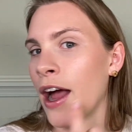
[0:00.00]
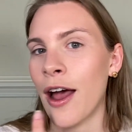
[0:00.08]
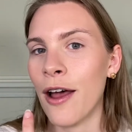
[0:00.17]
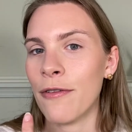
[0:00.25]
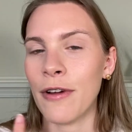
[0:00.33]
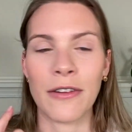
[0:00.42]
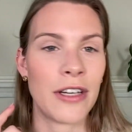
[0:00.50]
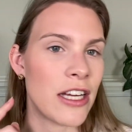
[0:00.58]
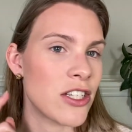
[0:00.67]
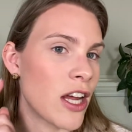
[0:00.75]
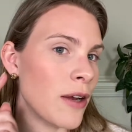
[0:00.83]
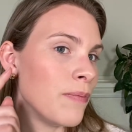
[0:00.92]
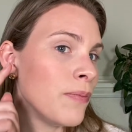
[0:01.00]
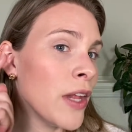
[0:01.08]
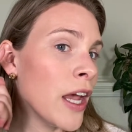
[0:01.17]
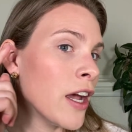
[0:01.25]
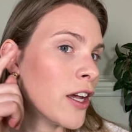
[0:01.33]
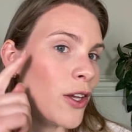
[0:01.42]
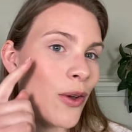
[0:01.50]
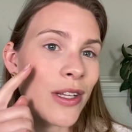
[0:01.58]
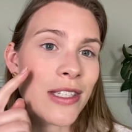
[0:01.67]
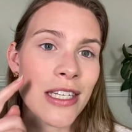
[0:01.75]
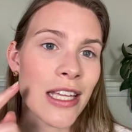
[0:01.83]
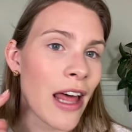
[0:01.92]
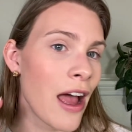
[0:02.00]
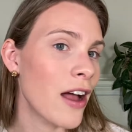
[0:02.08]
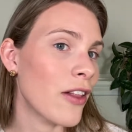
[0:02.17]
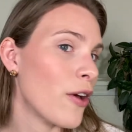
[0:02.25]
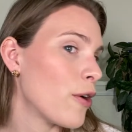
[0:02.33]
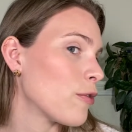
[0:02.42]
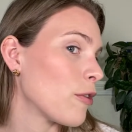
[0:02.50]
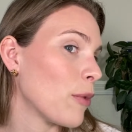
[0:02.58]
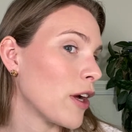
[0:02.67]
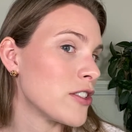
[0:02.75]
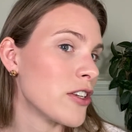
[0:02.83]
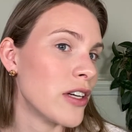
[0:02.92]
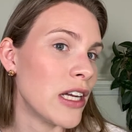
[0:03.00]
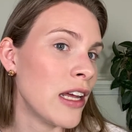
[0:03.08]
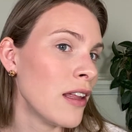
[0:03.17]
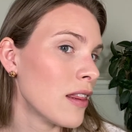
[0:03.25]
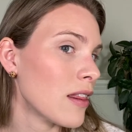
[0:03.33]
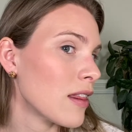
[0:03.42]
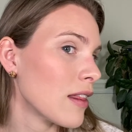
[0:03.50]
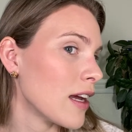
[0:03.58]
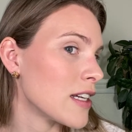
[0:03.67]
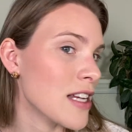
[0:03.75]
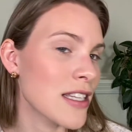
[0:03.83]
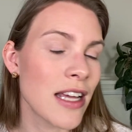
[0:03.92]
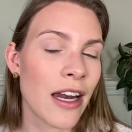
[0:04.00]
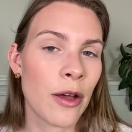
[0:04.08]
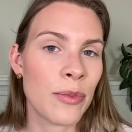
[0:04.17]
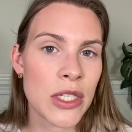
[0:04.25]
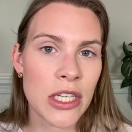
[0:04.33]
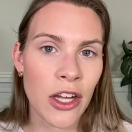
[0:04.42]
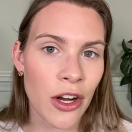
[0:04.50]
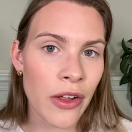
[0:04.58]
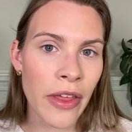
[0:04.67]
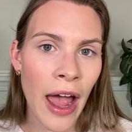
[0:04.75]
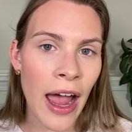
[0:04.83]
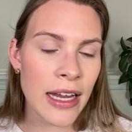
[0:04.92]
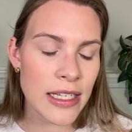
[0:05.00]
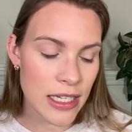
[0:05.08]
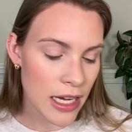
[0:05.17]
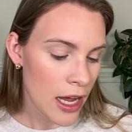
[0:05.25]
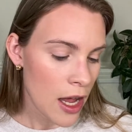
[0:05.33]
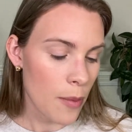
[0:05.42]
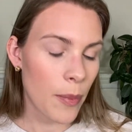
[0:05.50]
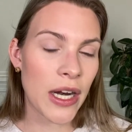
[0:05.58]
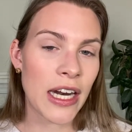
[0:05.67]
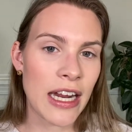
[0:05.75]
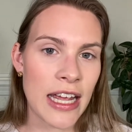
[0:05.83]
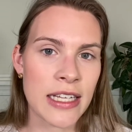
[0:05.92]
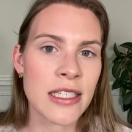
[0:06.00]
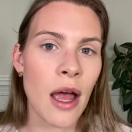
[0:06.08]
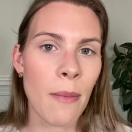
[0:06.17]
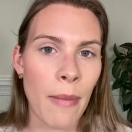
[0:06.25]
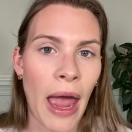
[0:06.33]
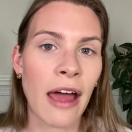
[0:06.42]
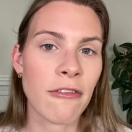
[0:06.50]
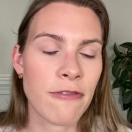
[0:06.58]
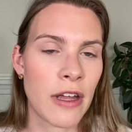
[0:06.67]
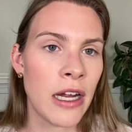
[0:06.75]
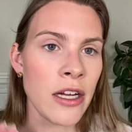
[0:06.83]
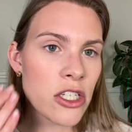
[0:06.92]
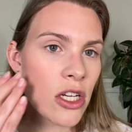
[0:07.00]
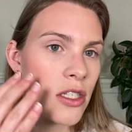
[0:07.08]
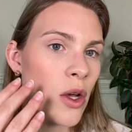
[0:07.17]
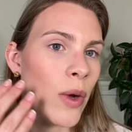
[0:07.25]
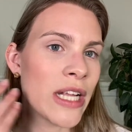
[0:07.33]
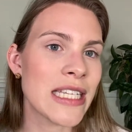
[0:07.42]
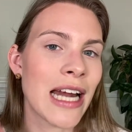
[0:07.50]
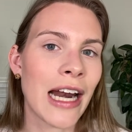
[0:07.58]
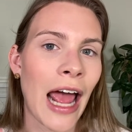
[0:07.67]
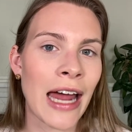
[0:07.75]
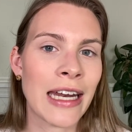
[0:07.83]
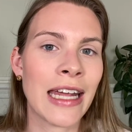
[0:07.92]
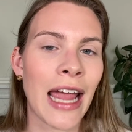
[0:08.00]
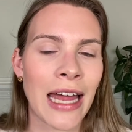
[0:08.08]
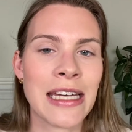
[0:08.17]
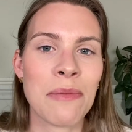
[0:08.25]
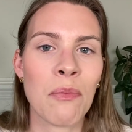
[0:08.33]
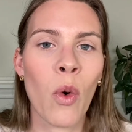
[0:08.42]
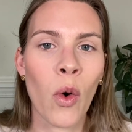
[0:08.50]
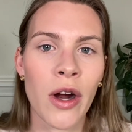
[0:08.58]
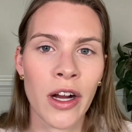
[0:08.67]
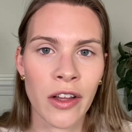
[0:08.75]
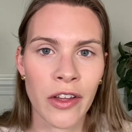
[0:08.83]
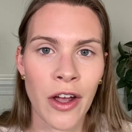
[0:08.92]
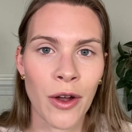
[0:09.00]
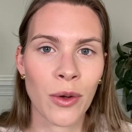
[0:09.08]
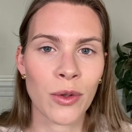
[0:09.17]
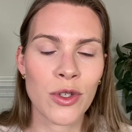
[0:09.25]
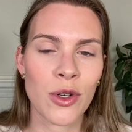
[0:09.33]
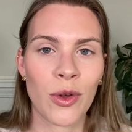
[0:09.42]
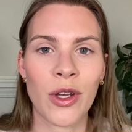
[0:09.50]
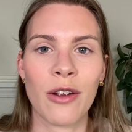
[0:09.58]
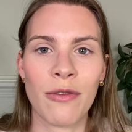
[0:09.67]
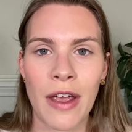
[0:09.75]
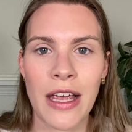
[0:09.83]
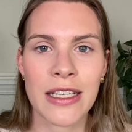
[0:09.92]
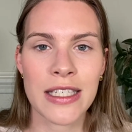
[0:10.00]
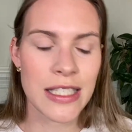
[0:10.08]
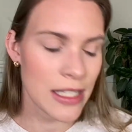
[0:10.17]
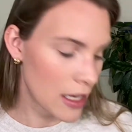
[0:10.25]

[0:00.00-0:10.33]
foundation. You can see that glow from underneath. It doesn't obscure that, but it is a matte finish, so it's not adding any more glow to your face.